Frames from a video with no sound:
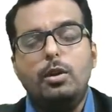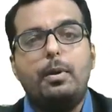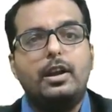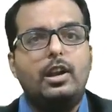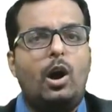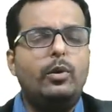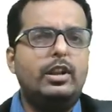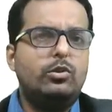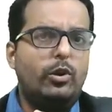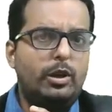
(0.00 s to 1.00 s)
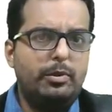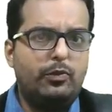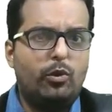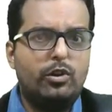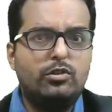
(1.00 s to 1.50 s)
but now it is going to be
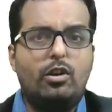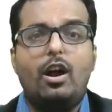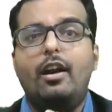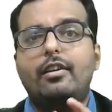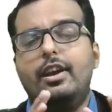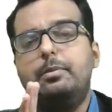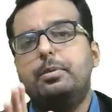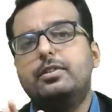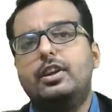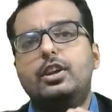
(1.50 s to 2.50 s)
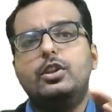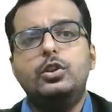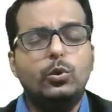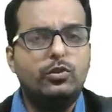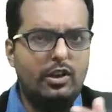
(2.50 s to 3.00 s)
focused on 100%
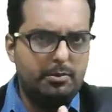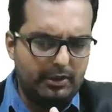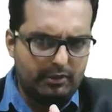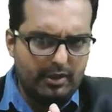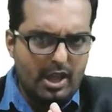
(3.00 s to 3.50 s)
new syllabus.